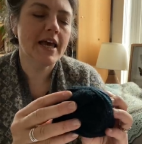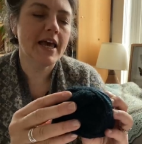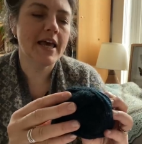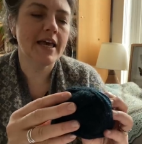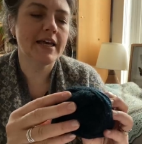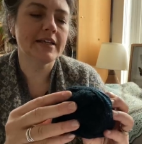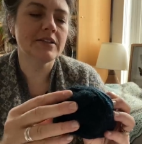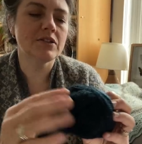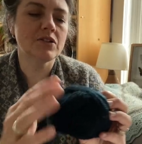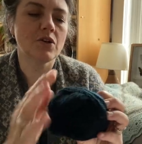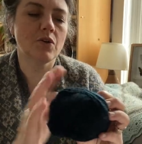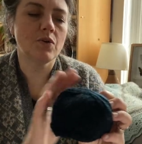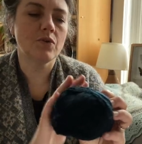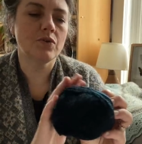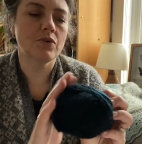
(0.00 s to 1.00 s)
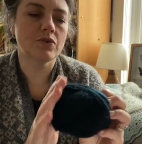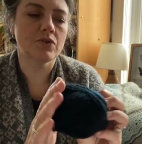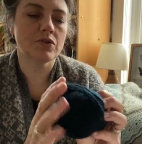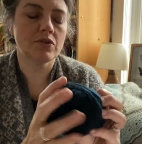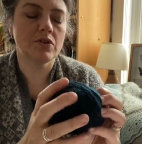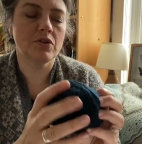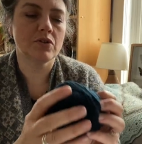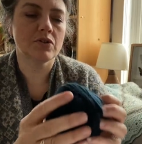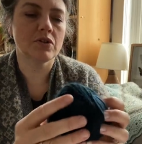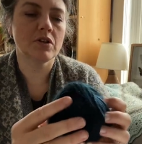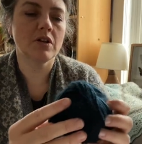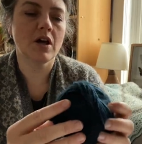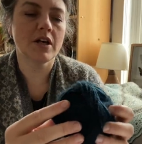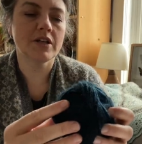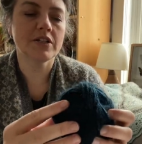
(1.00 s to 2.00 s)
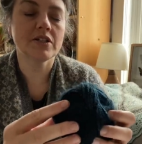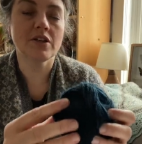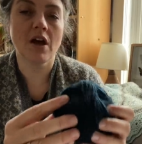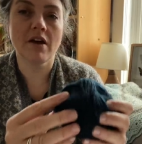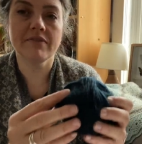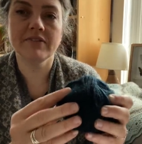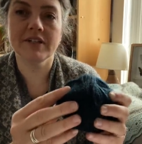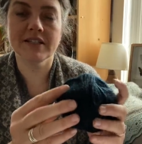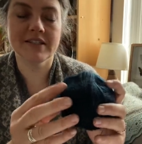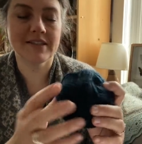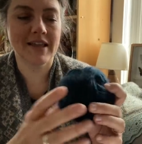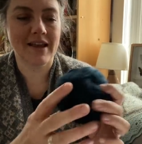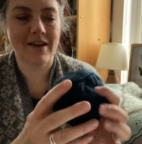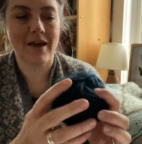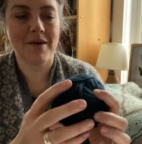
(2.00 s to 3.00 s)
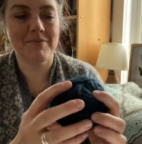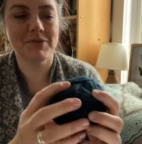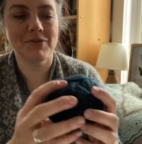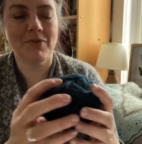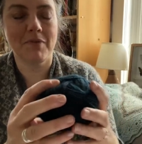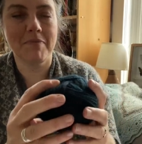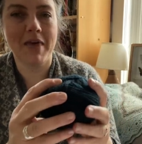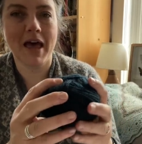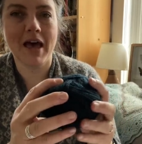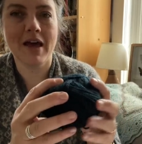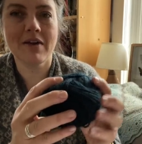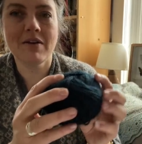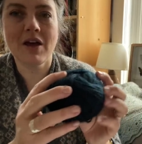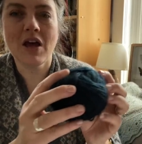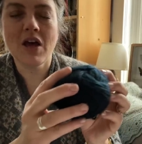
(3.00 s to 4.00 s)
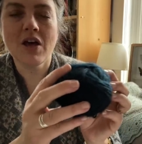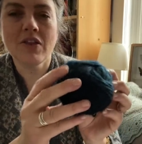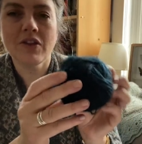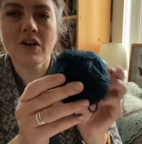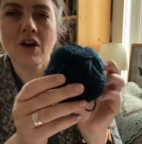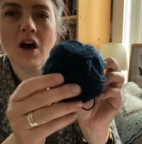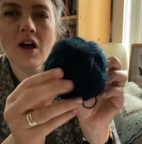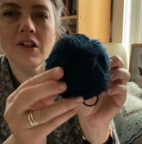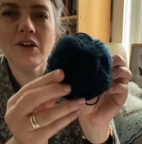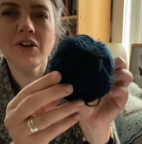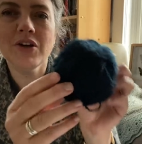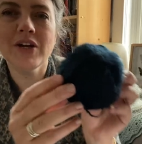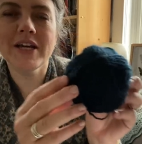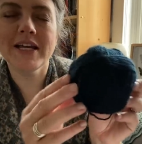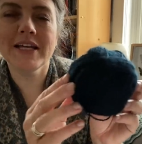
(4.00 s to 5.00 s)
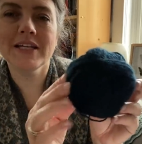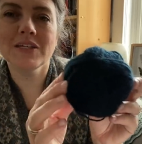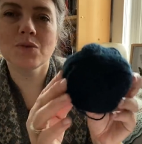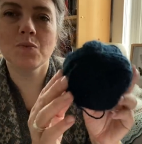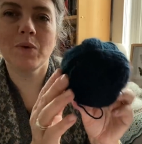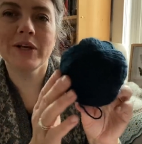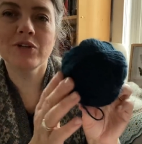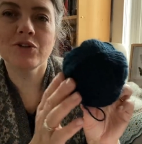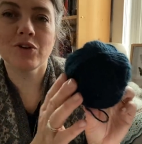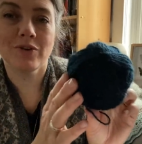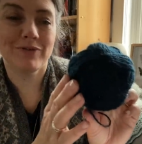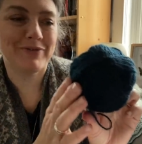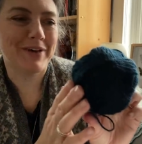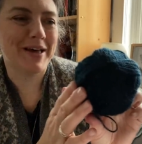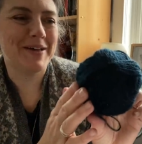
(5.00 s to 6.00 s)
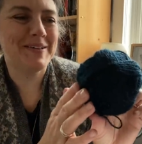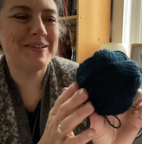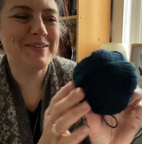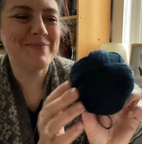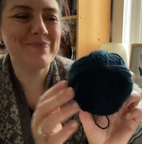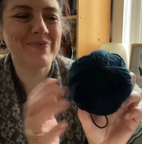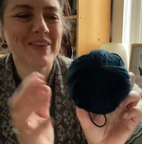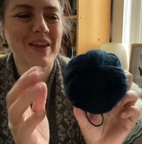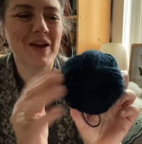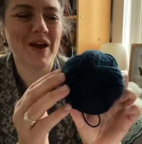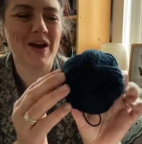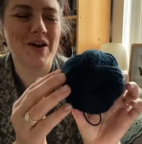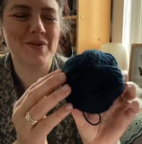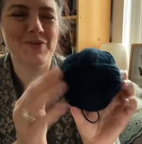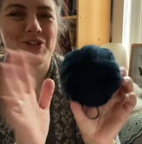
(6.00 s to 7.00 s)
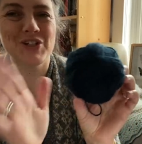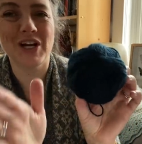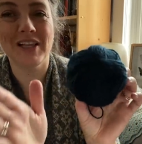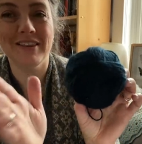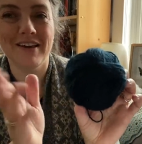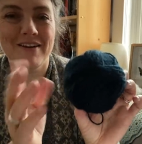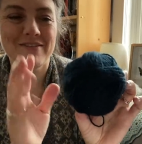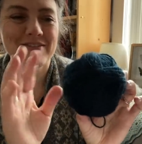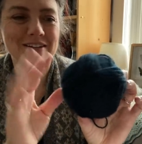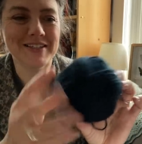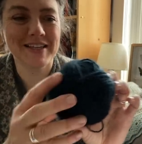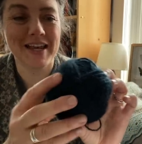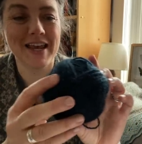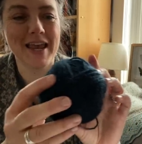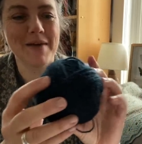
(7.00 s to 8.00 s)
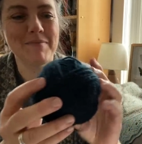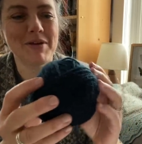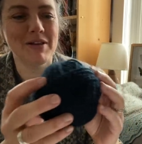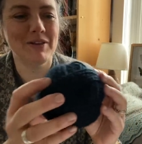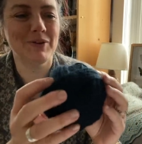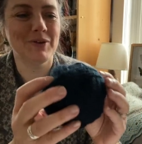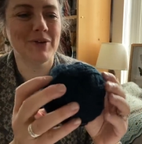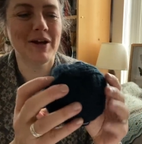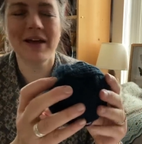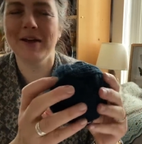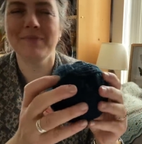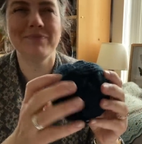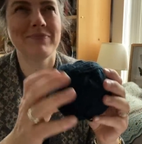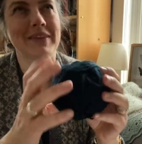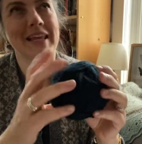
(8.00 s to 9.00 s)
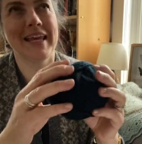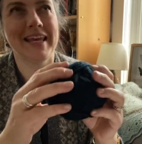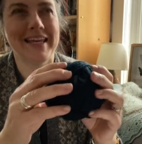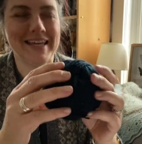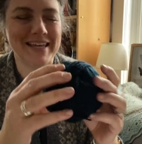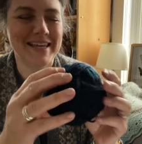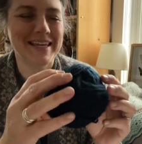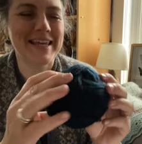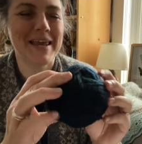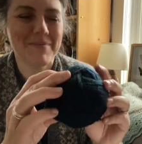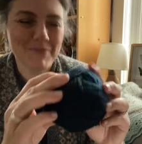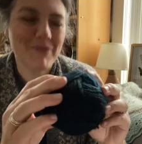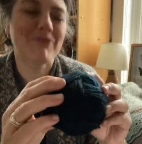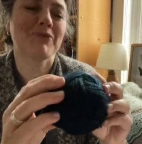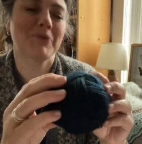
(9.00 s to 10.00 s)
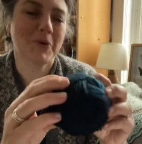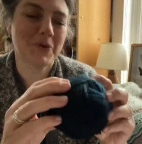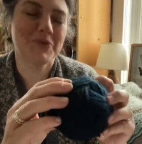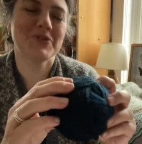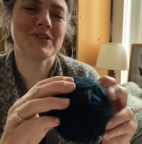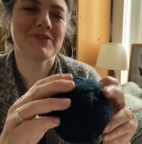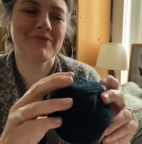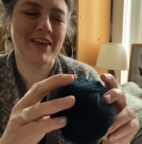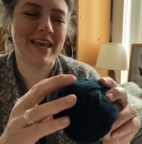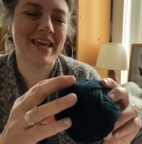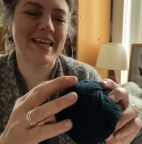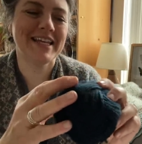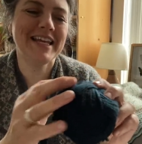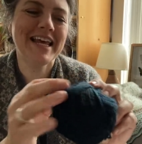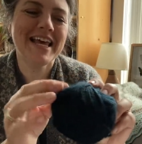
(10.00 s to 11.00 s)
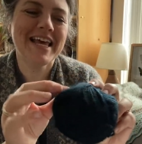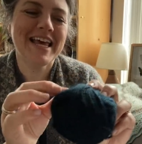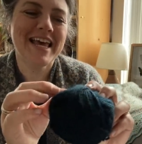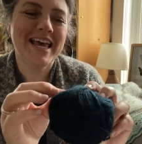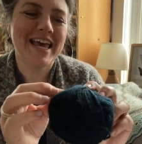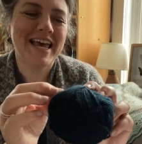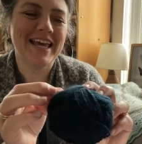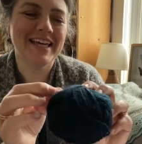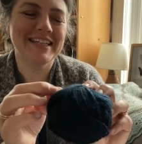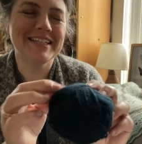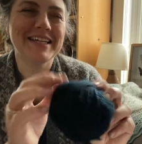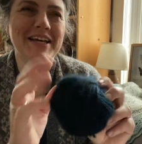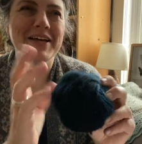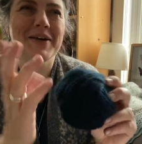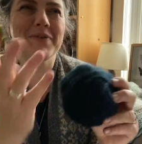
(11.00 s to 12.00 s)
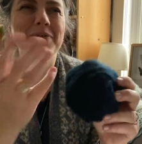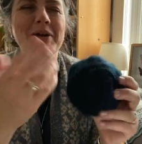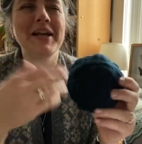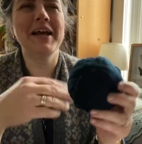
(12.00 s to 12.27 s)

And so there's, there's a lot of softness that comes from that. The color is Winterfell. Uh, which I love because I am a um, a Game of Thrones fan. And uh,